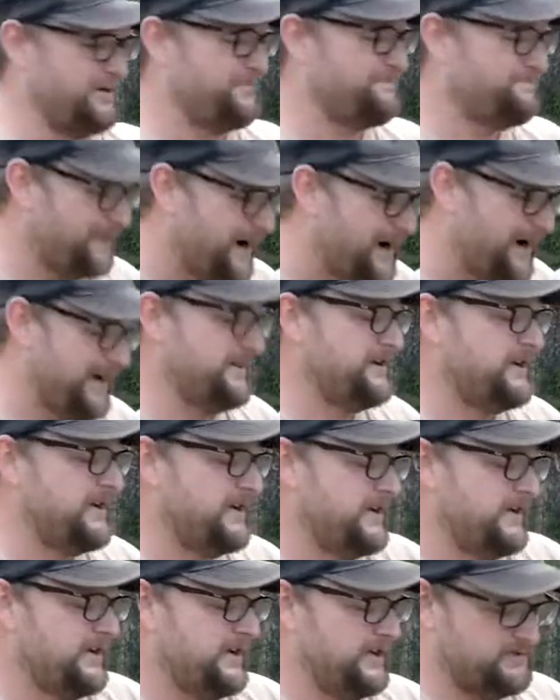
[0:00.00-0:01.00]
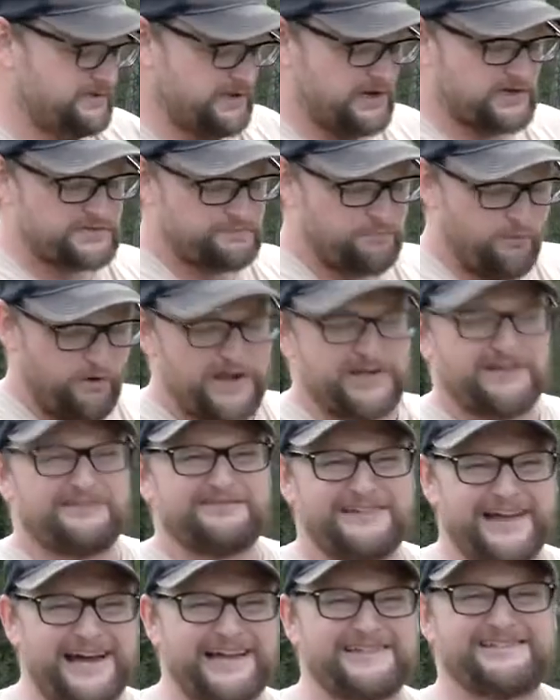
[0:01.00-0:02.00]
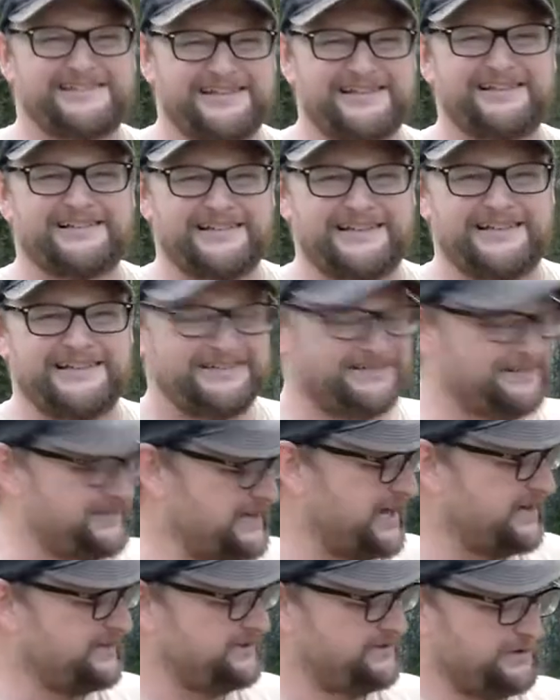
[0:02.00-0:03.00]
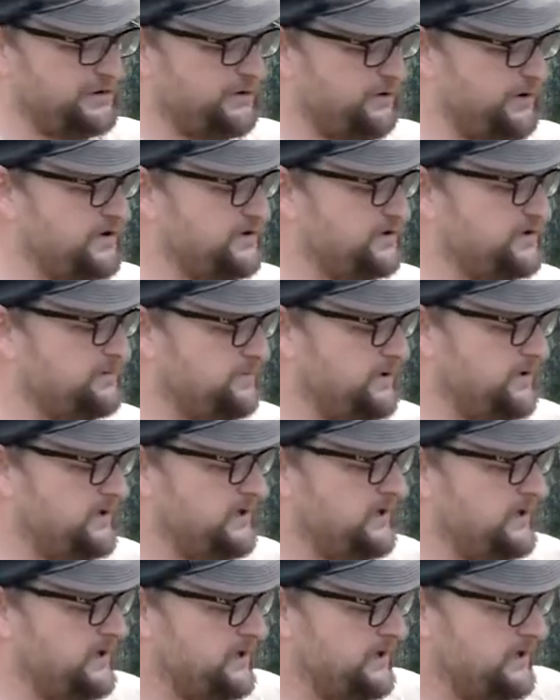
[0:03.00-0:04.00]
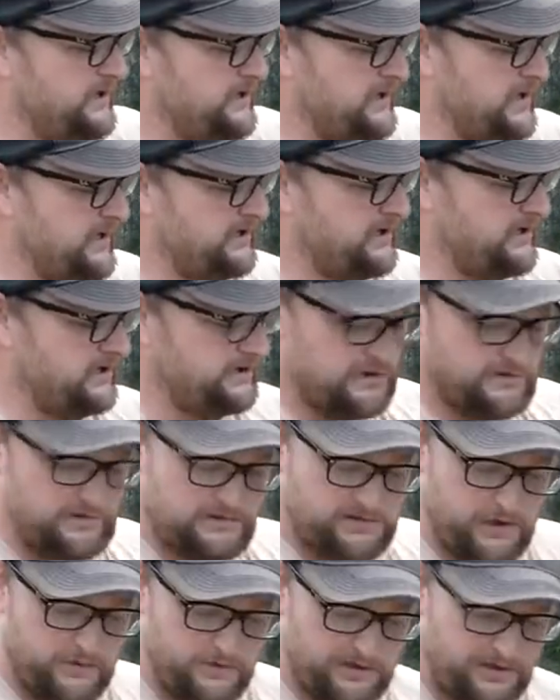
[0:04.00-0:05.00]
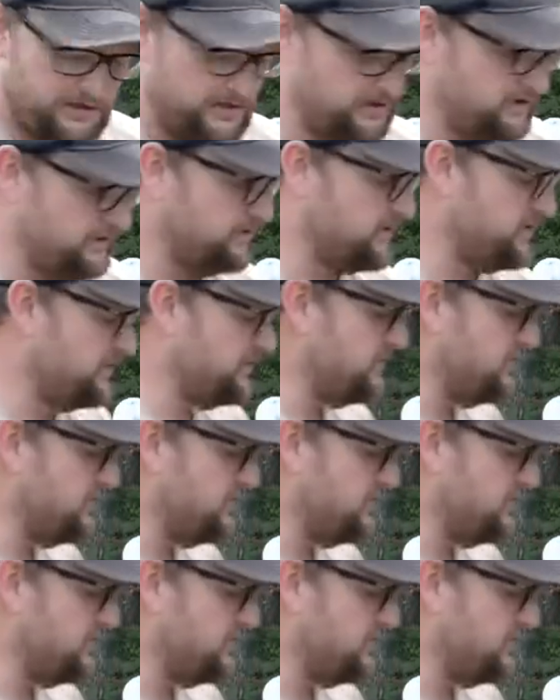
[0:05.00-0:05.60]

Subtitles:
but it does break nice and clean, nice and crisp, and you could totally get used to